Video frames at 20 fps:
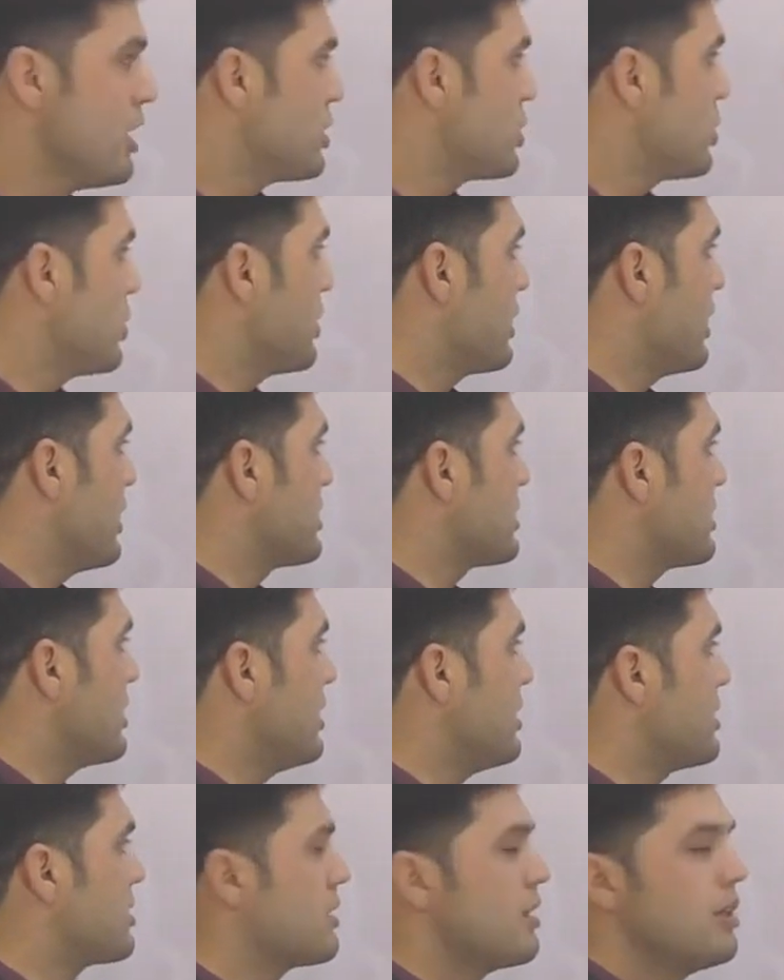So this
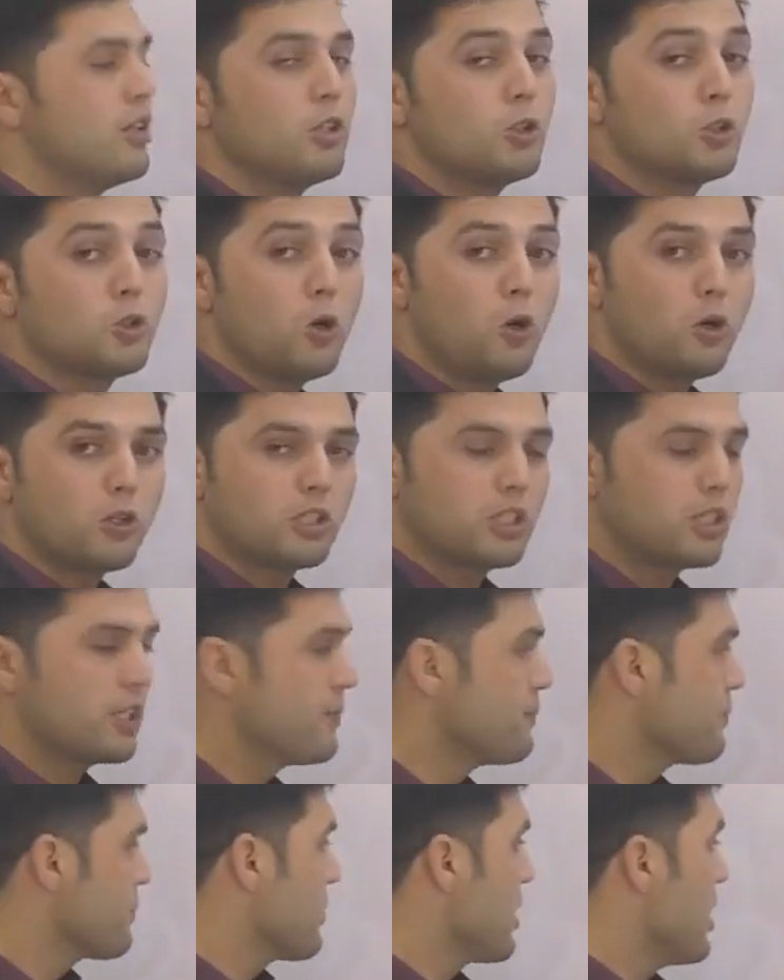is
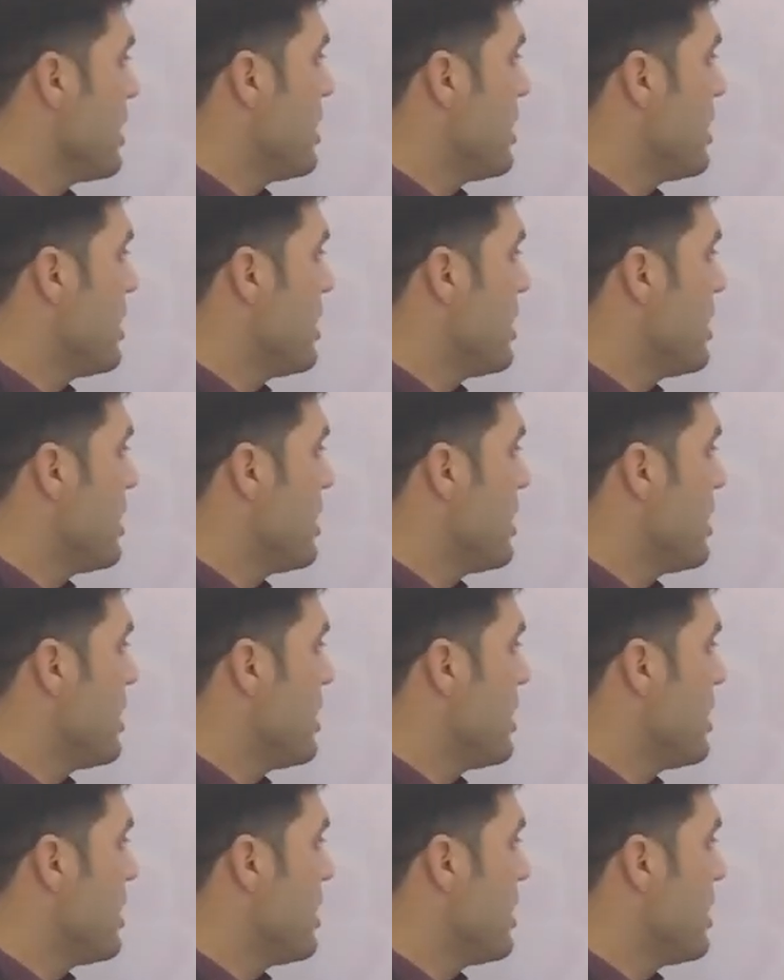talked.